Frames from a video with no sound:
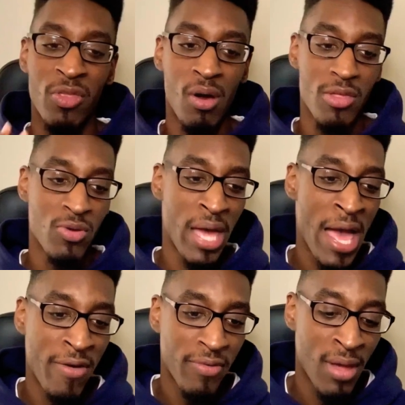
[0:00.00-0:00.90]
thoughts you
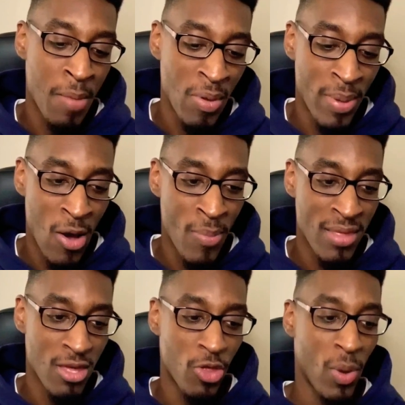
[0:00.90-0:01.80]
have about my
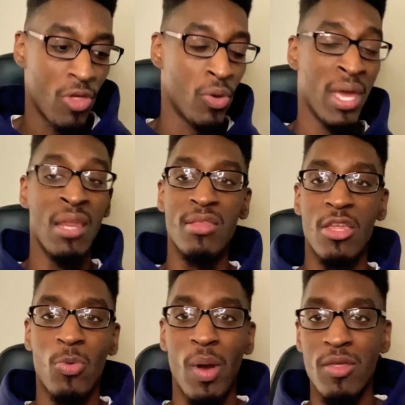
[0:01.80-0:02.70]
situation or any
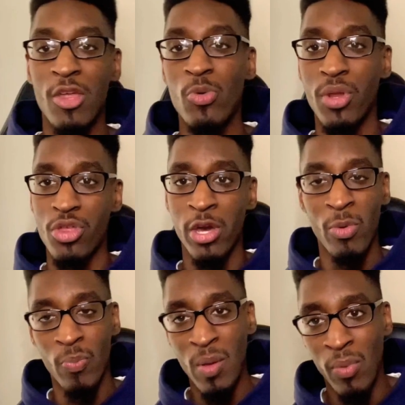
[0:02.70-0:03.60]
situation that you want to share
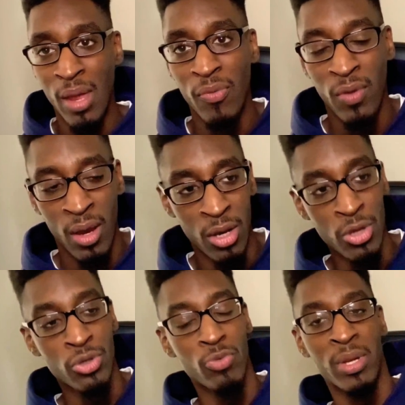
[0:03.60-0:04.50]
with people out there in
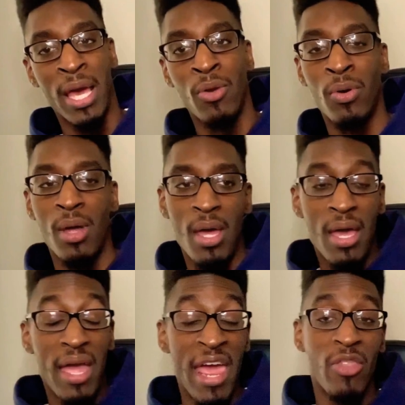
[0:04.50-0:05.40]
the YouTube land or
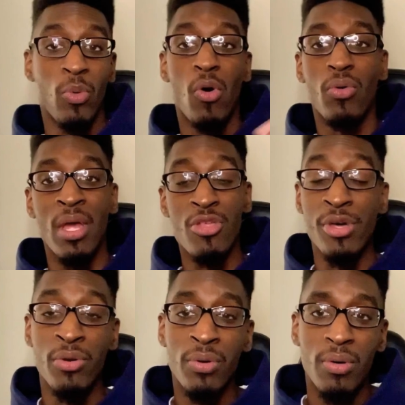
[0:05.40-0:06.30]
in the world in
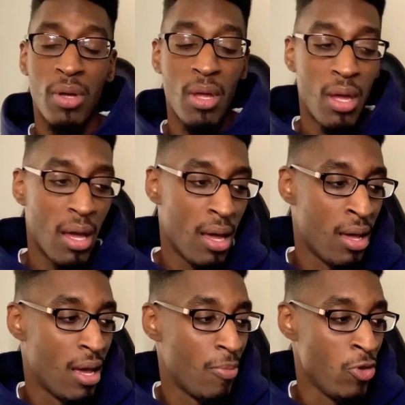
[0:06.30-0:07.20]
general.
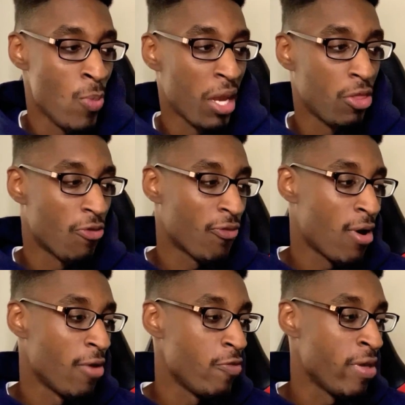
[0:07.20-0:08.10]
You made it this
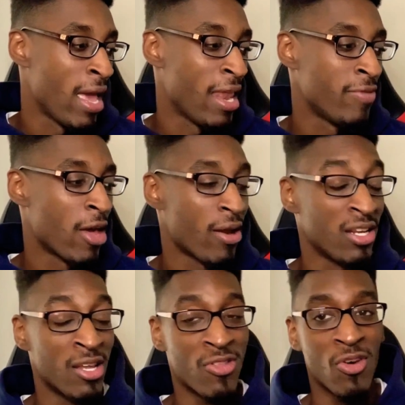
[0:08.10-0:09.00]
far and have not already
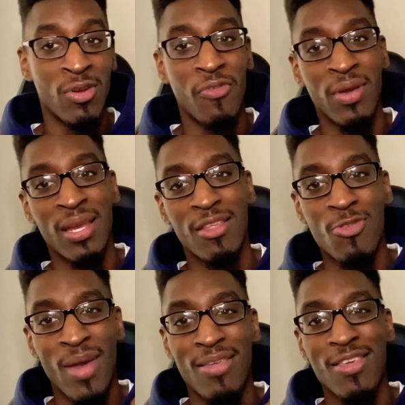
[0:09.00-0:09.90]
done so. Don't forget to
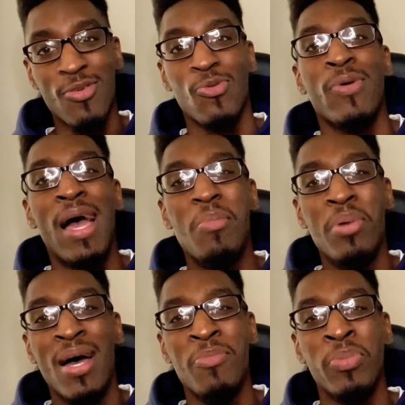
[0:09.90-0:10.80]
smash the subscribe
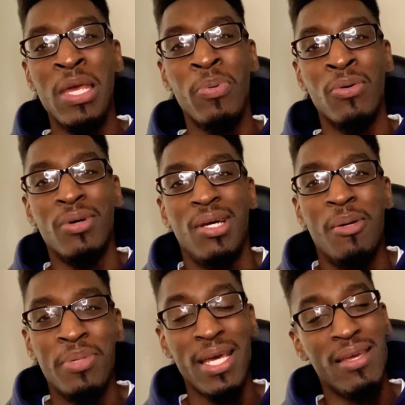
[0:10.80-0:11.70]
button. People,
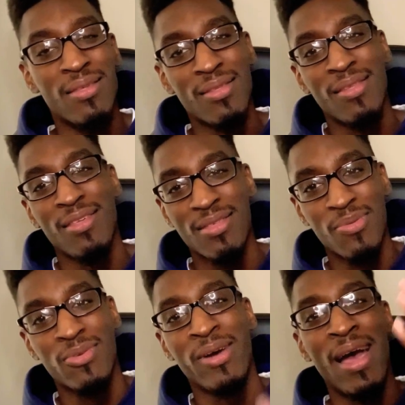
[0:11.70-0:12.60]
please, just
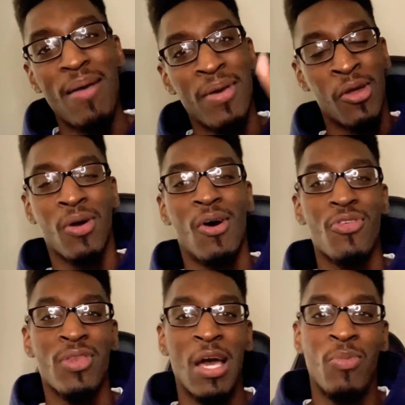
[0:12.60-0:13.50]
subscribe. It don't cost
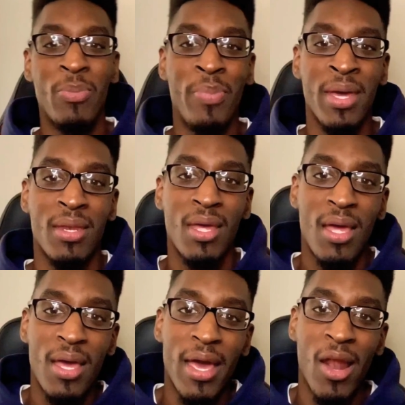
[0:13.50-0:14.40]
you not one bit.
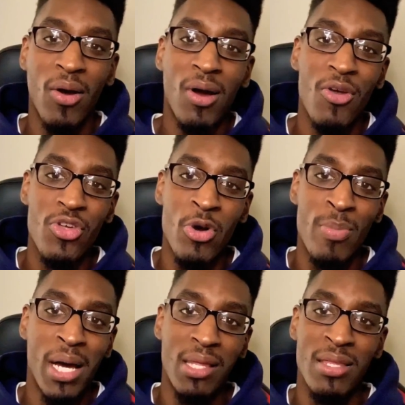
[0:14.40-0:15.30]
It don't cost you no
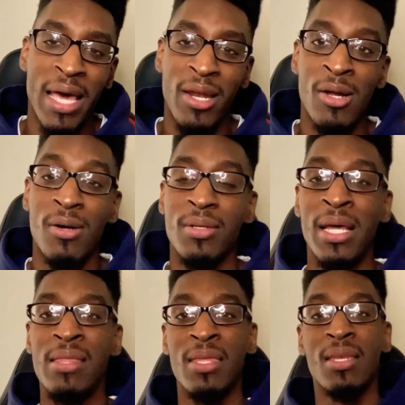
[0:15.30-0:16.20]
money, not at all,
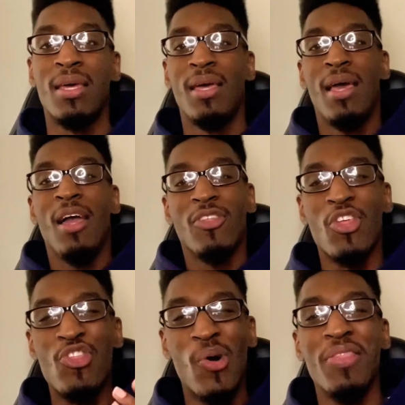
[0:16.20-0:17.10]
nothing.
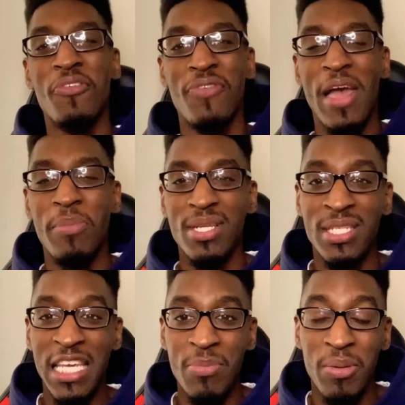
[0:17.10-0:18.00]
Just join the family,
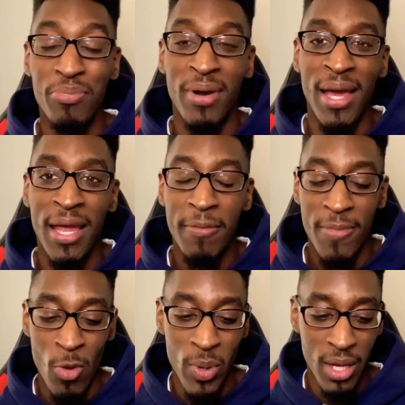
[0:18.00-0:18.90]
team, and brand
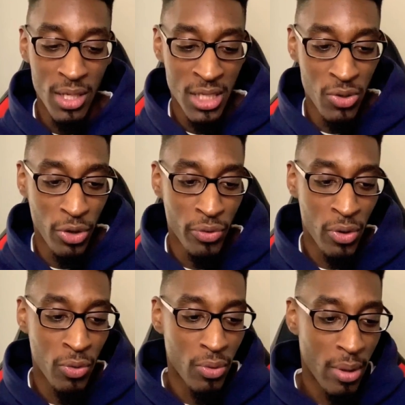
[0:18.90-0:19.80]
so we can continue to
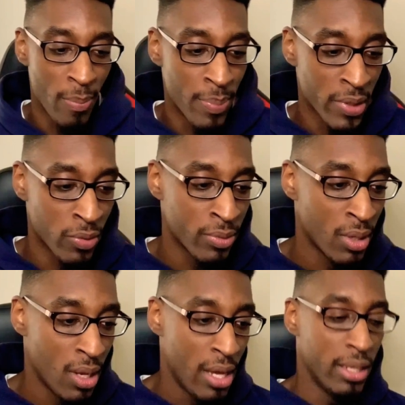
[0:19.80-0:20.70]
grow, build,
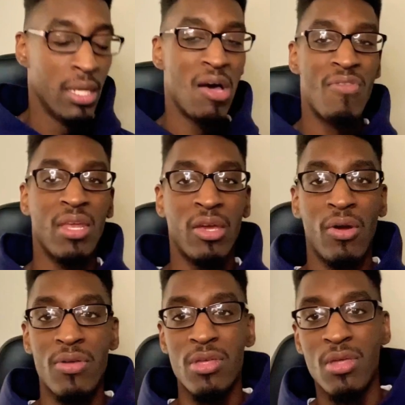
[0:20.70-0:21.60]
love, and
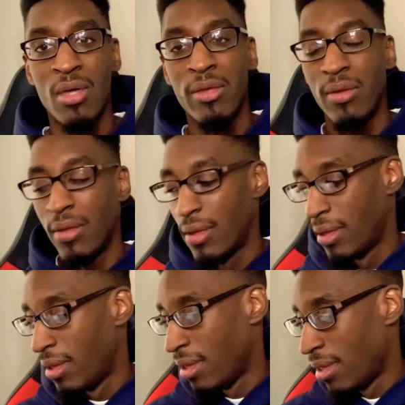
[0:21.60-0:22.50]
encourage each other.
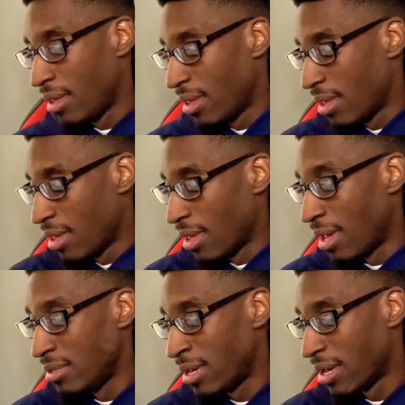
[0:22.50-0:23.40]

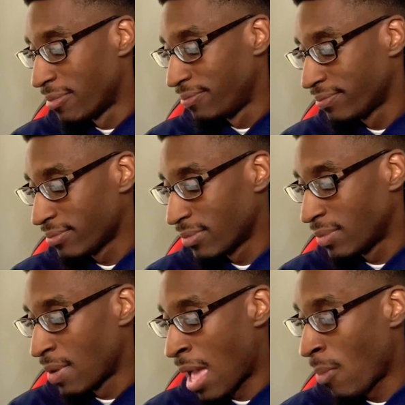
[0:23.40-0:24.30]
And yeah,
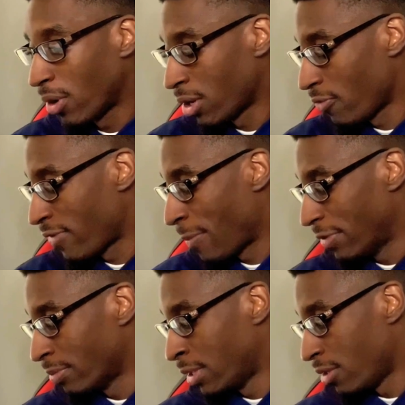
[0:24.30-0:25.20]
I'm going to go find me
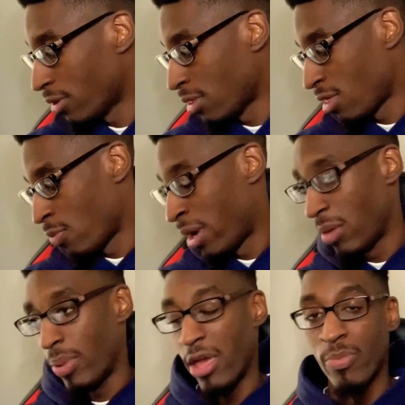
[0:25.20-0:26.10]
some lunch because it's way
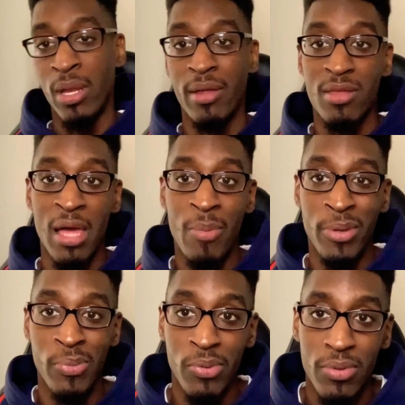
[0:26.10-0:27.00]
past my lunchtime,
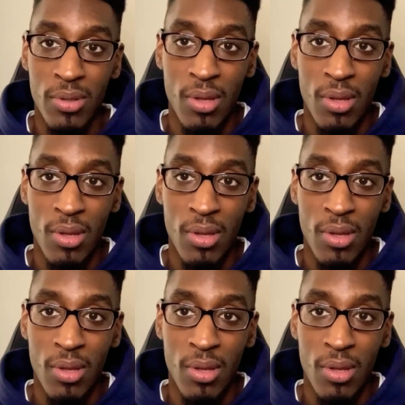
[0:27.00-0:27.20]
peoples,